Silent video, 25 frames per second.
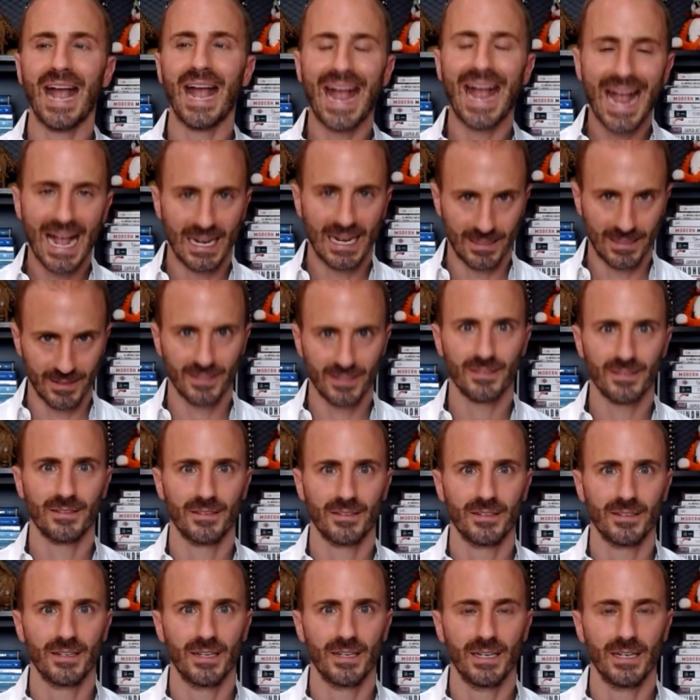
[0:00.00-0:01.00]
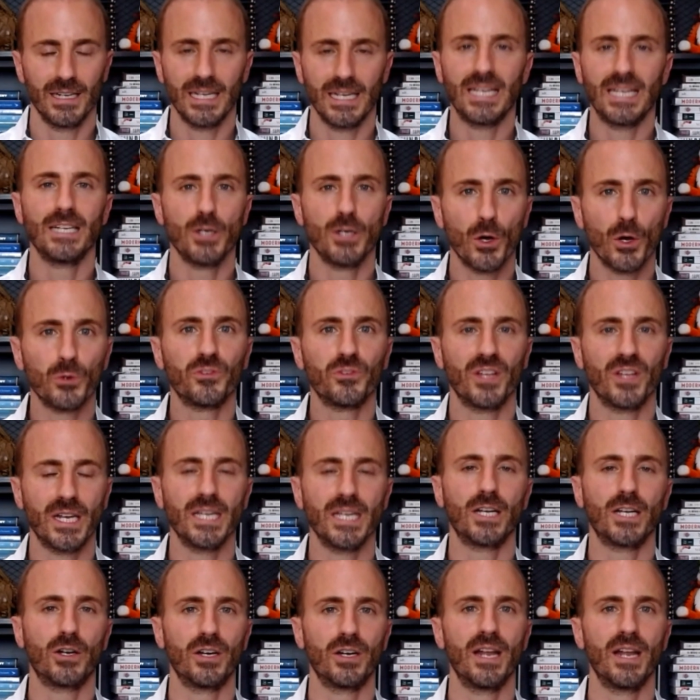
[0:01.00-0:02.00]
And he knows that
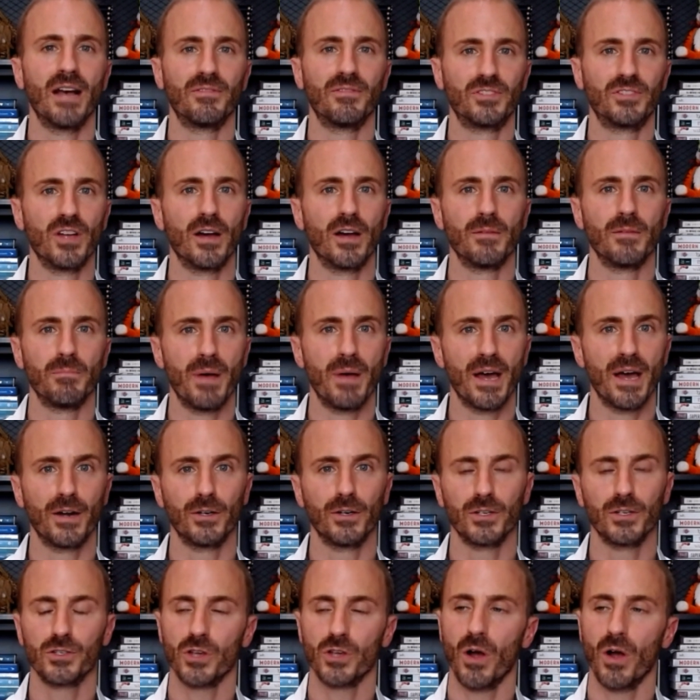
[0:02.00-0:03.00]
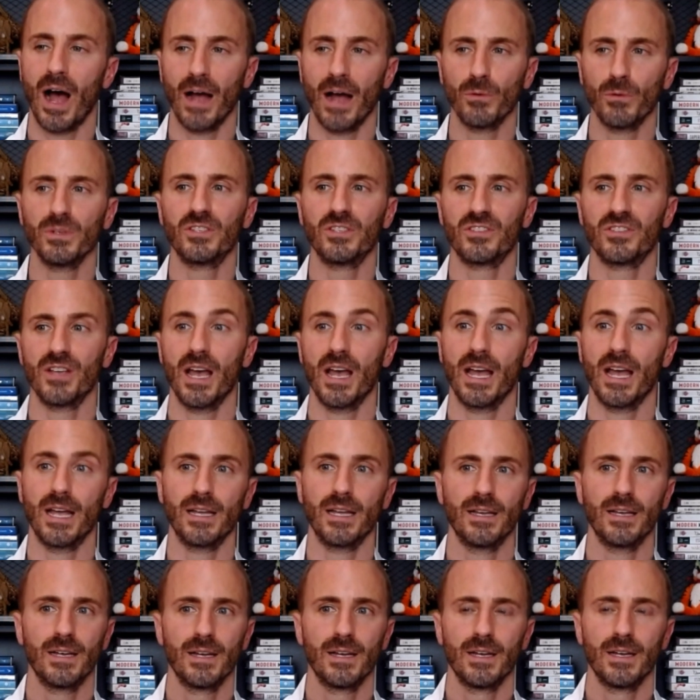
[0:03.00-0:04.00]
he could have done better. So I would
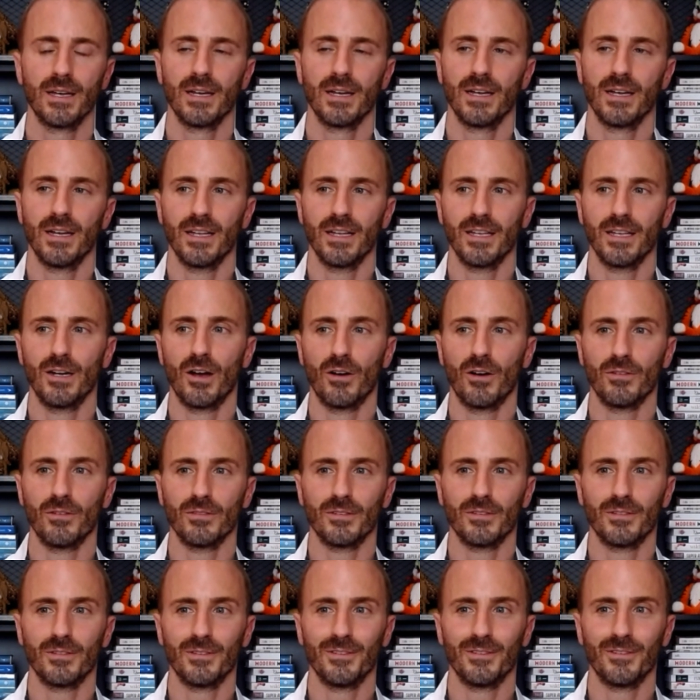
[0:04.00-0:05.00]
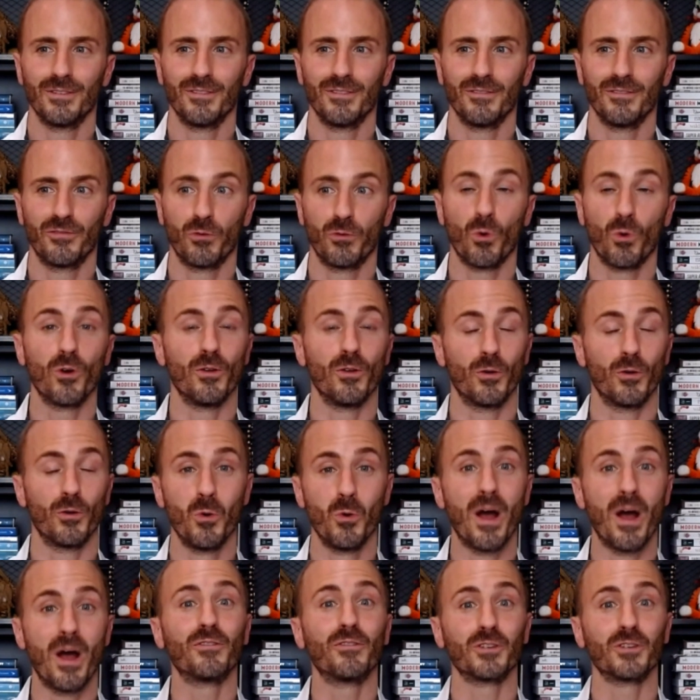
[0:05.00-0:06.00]
say, for
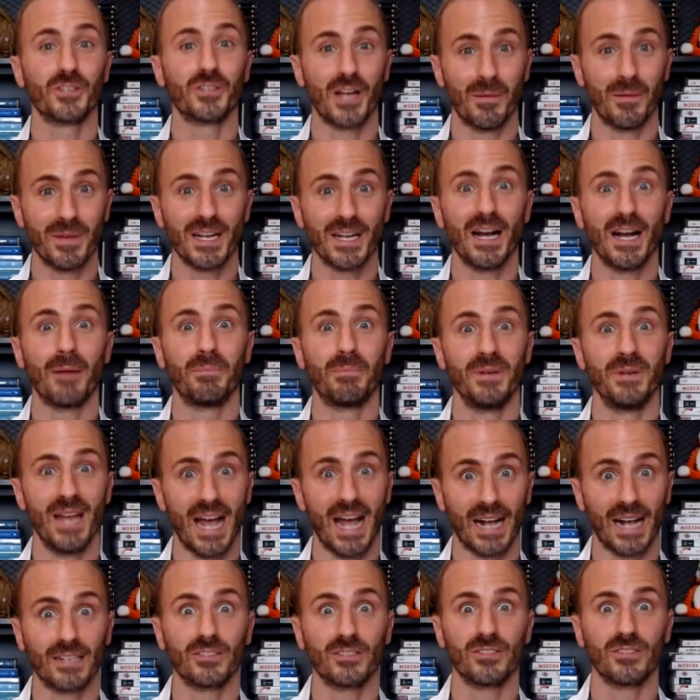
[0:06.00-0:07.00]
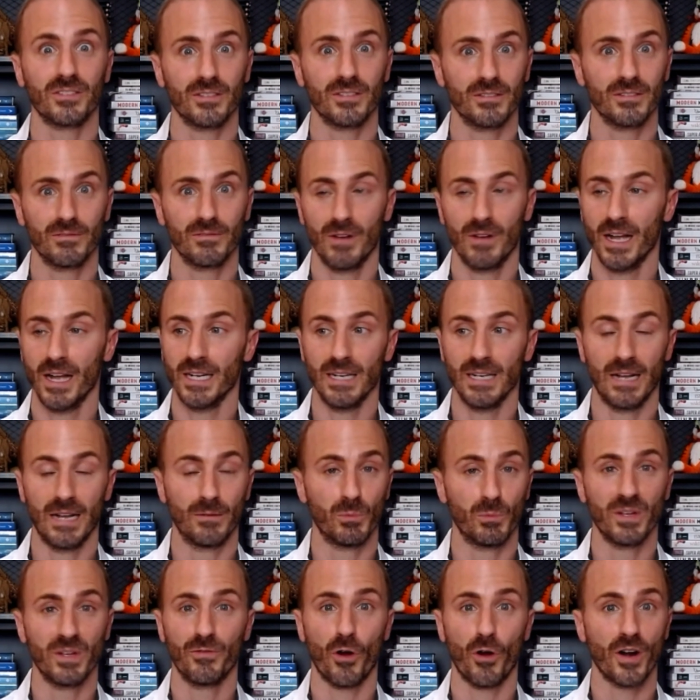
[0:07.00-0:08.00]
whoever's coming up next, right?
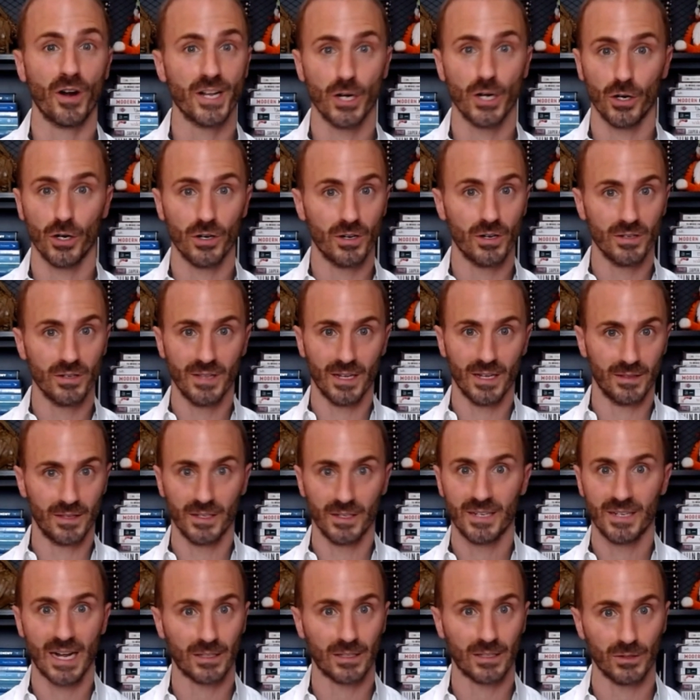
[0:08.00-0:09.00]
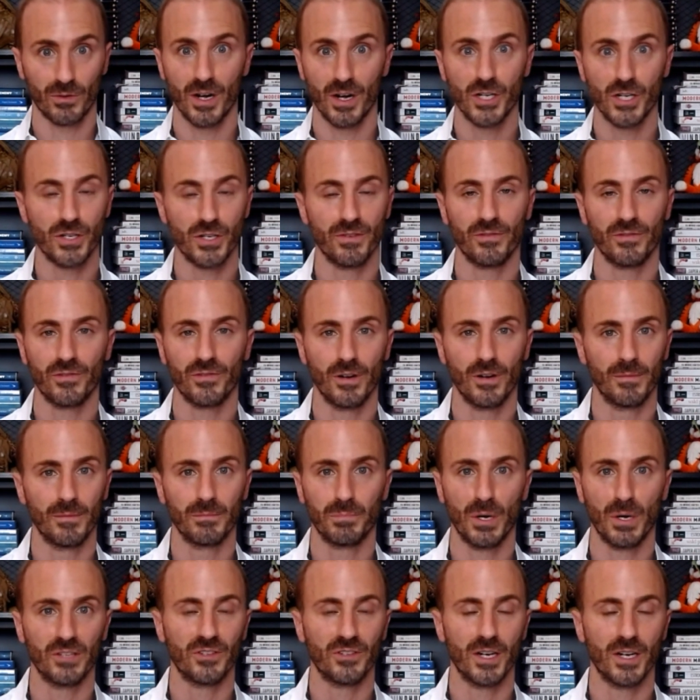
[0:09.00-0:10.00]
And we've already heard that the declaration
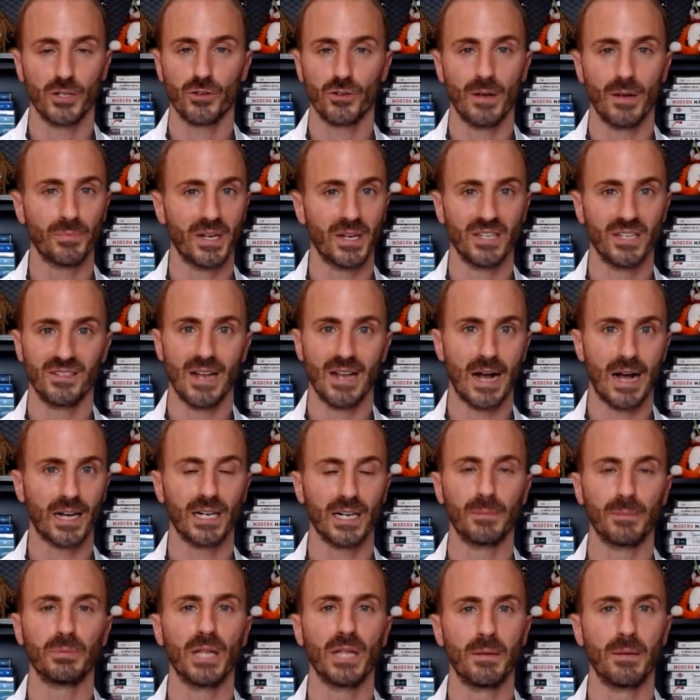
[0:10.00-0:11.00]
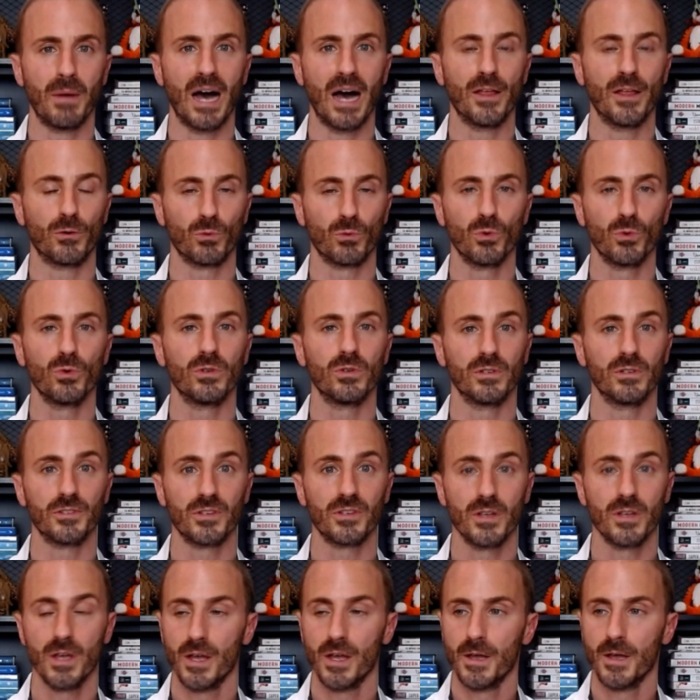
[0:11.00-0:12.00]
from President Trump that he's not going to play by the
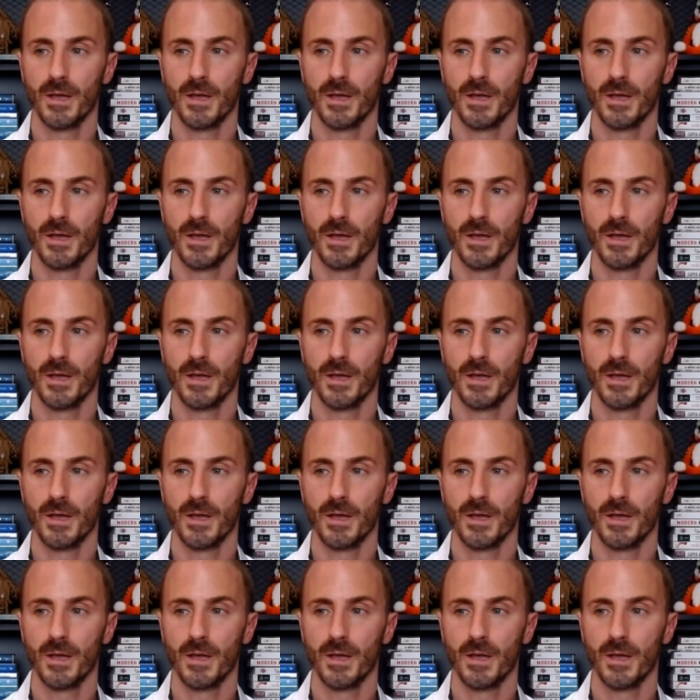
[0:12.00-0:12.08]
rules,